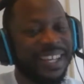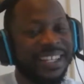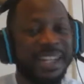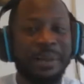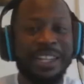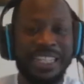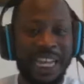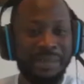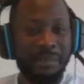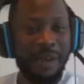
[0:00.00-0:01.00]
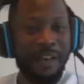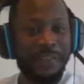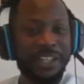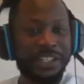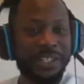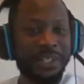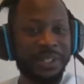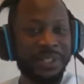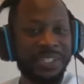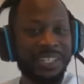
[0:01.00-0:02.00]
some of the teams above us
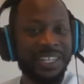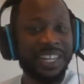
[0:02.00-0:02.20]
lose.